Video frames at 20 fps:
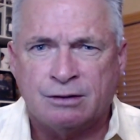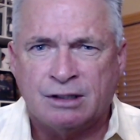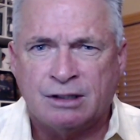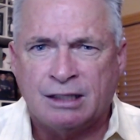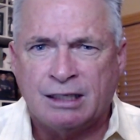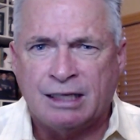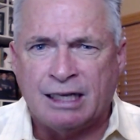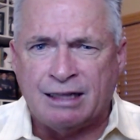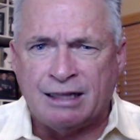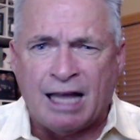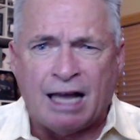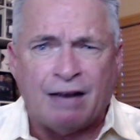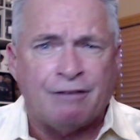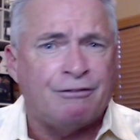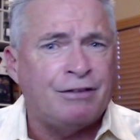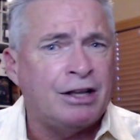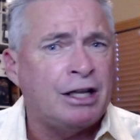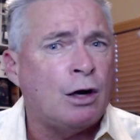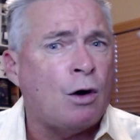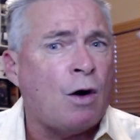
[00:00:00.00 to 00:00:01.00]
In that
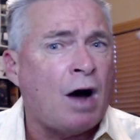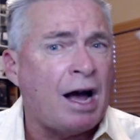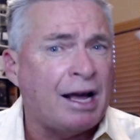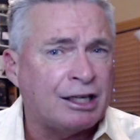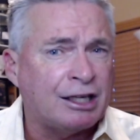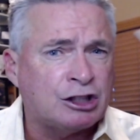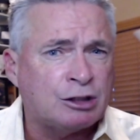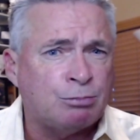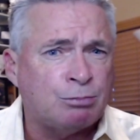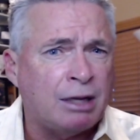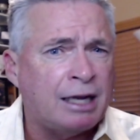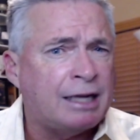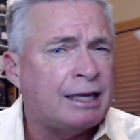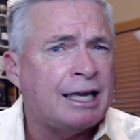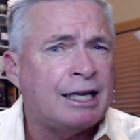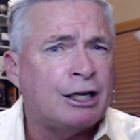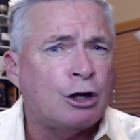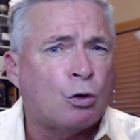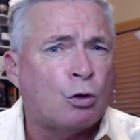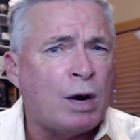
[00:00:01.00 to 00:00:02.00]
video, I explain
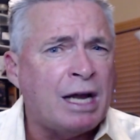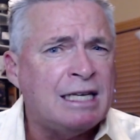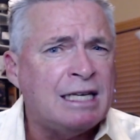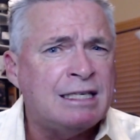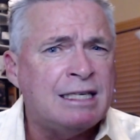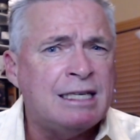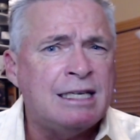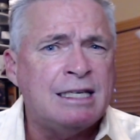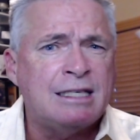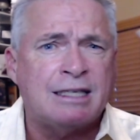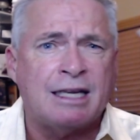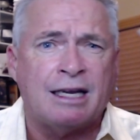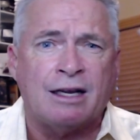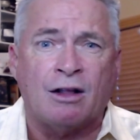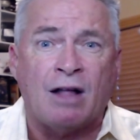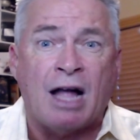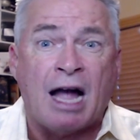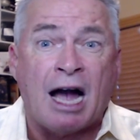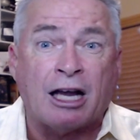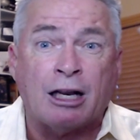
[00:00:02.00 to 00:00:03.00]
in great
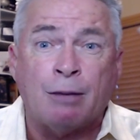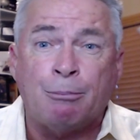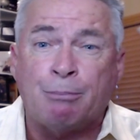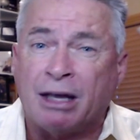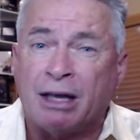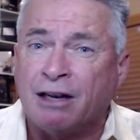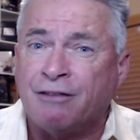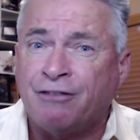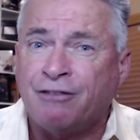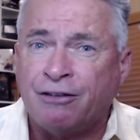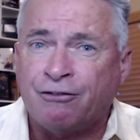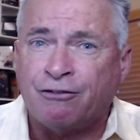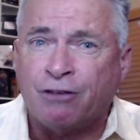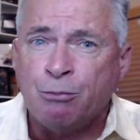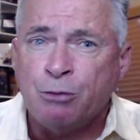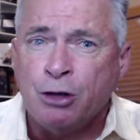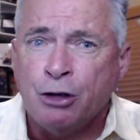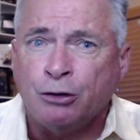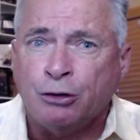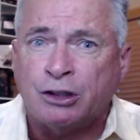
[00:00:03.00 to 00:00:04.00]
detail how to benefit
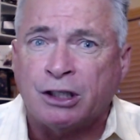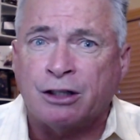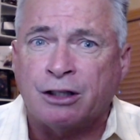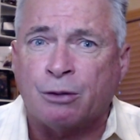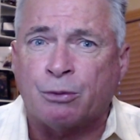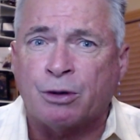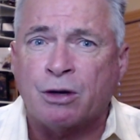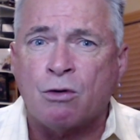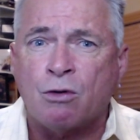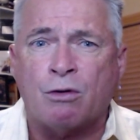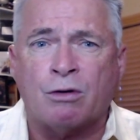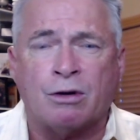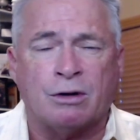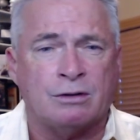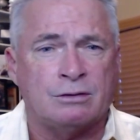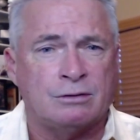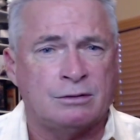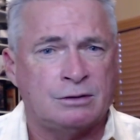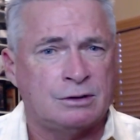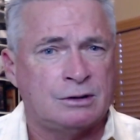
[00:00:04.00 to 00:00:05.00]
from using the recorder.